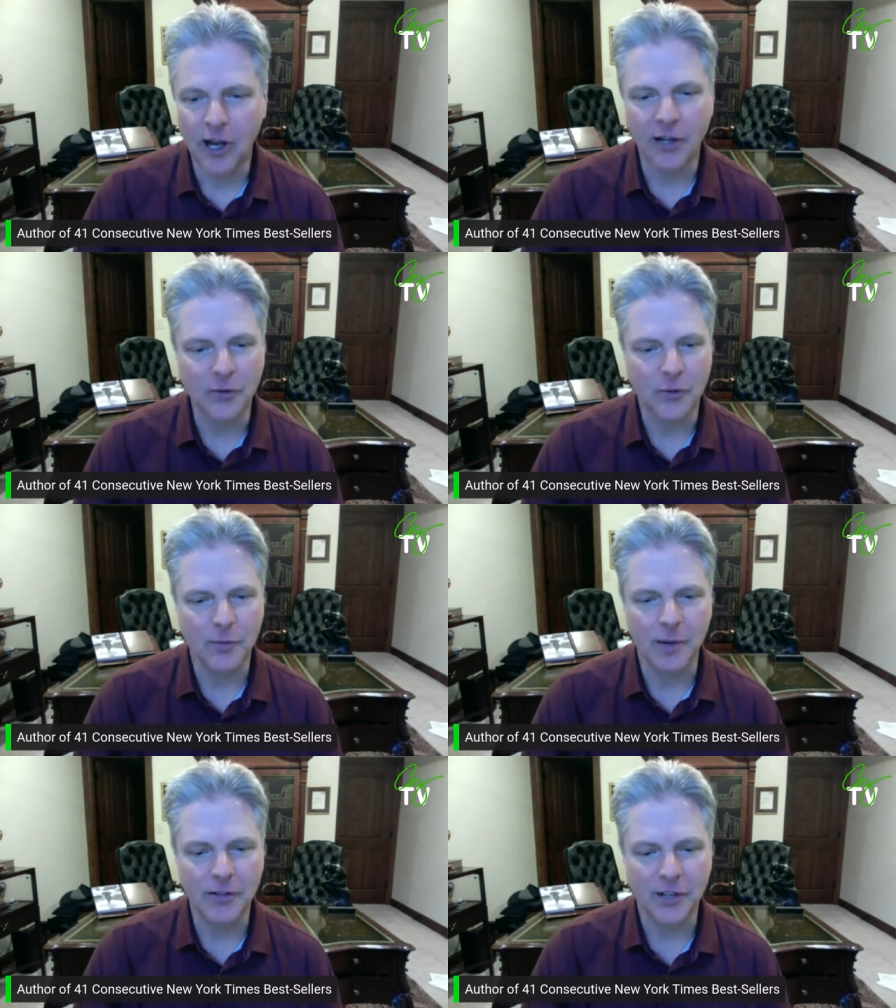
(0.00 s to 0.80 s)
honest
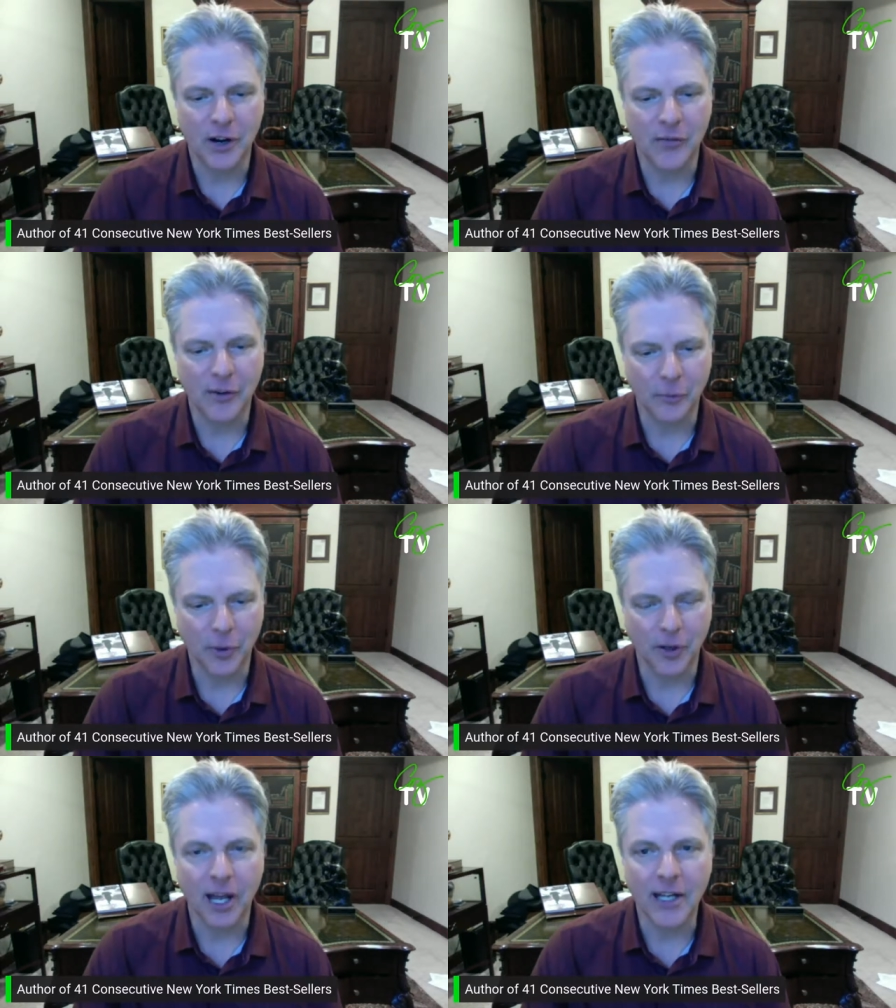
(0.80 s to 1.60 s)
with myself and
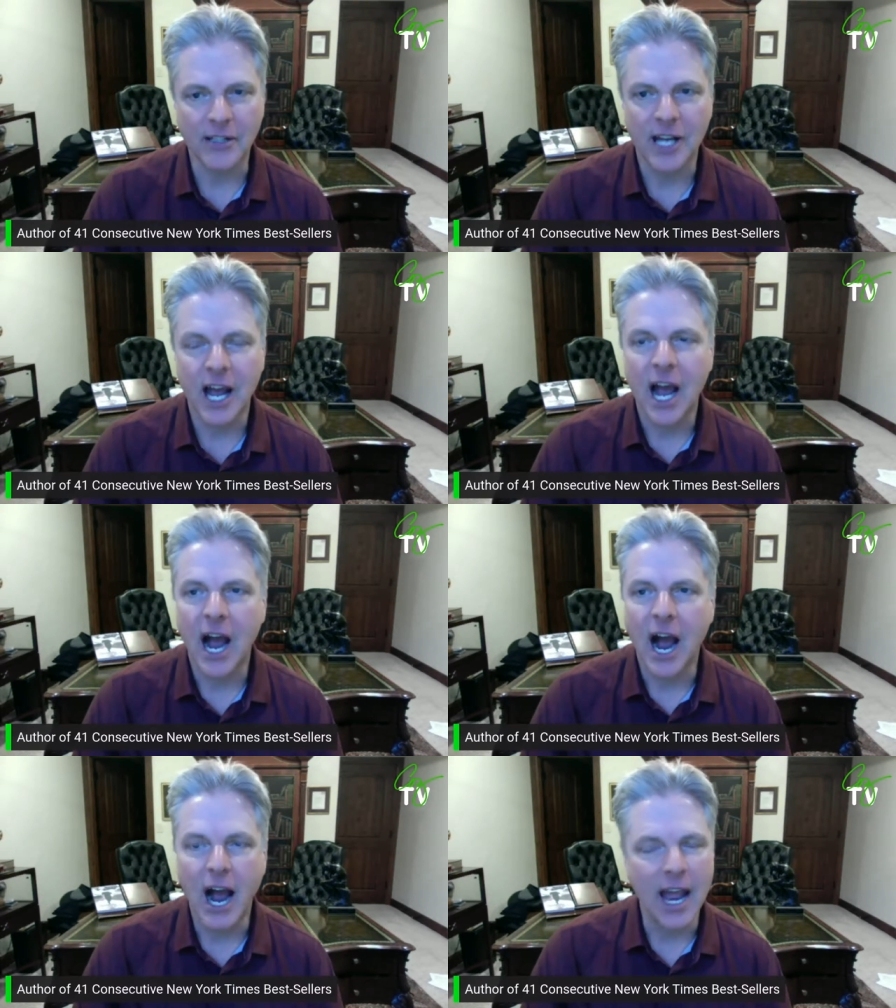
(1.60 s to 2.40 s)
realized
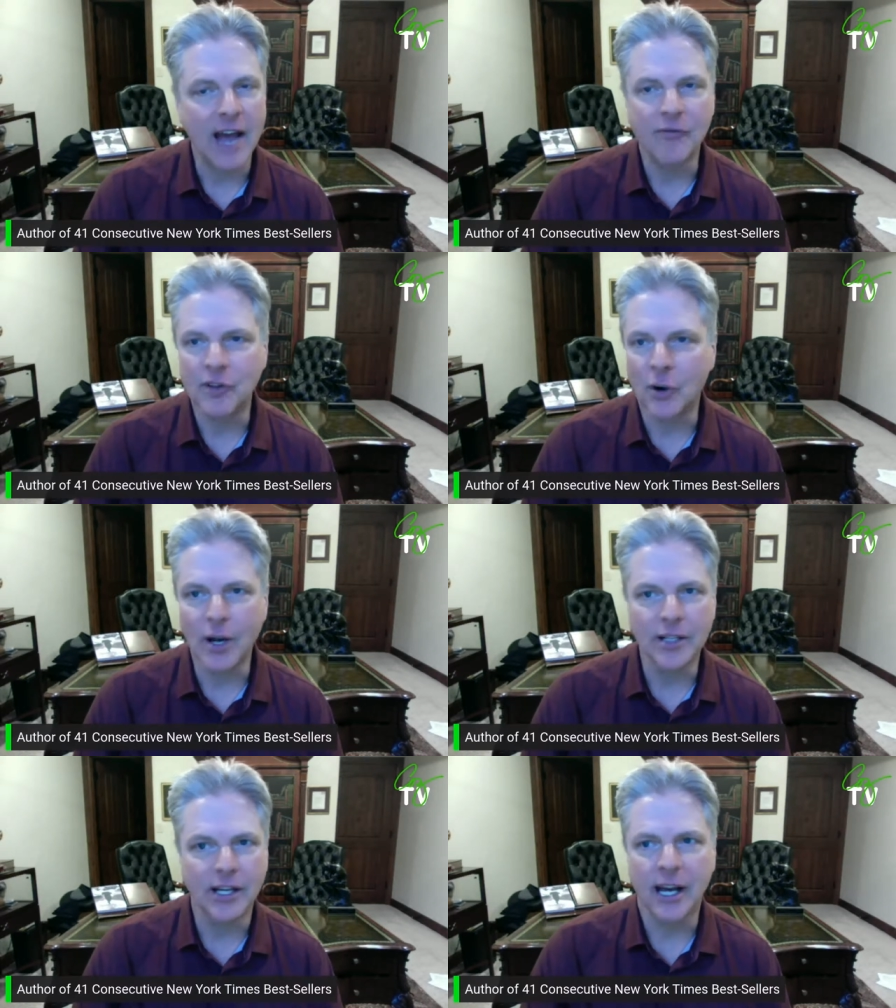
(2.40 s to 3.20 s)
I have no
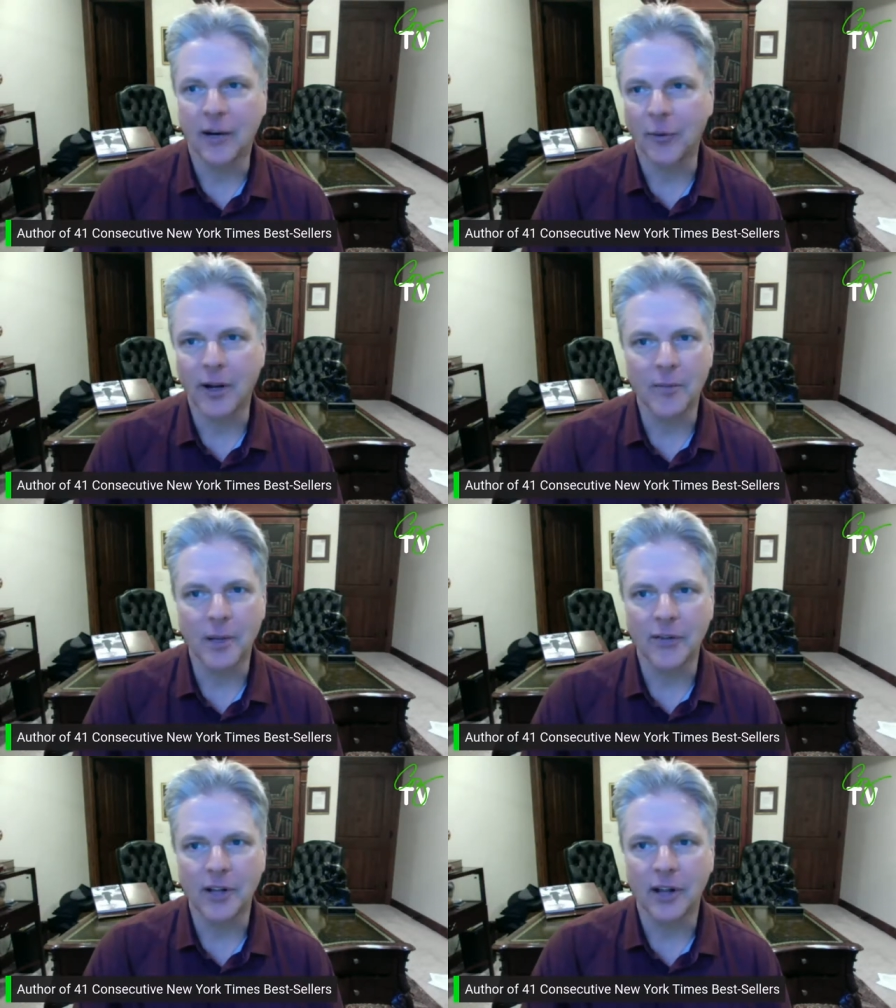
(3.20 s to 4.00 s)
idea how to write a
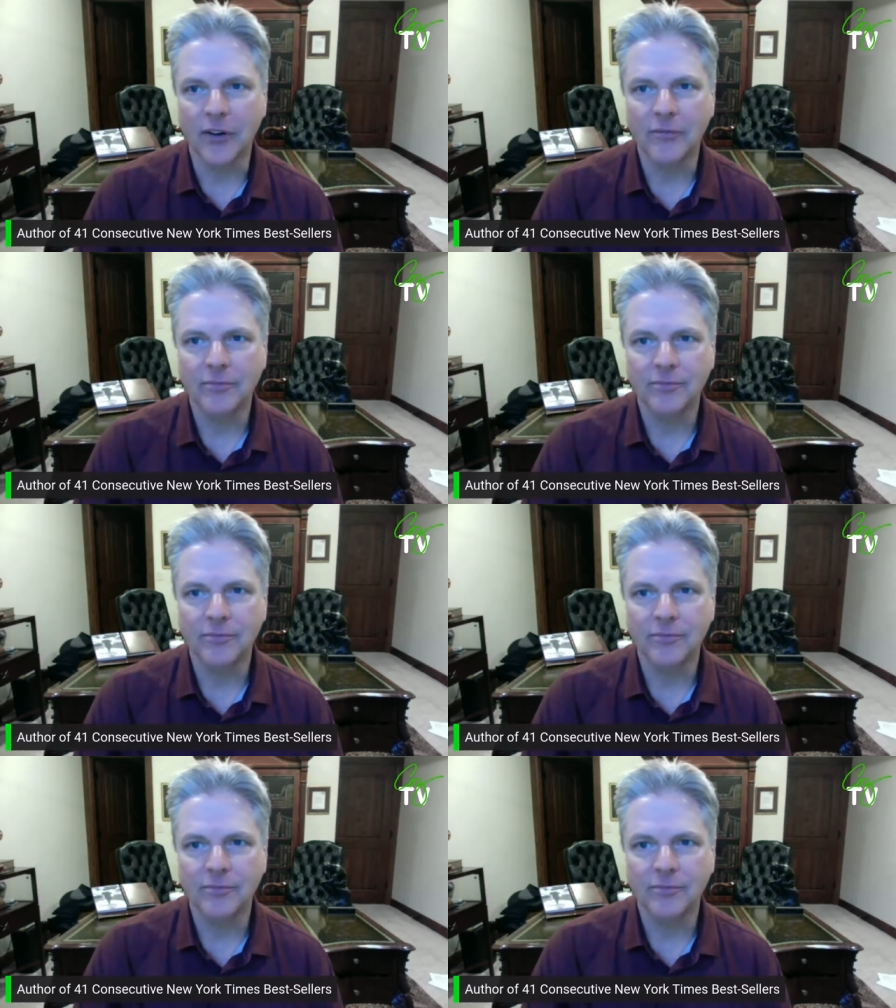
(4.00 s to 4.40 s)
bestseller.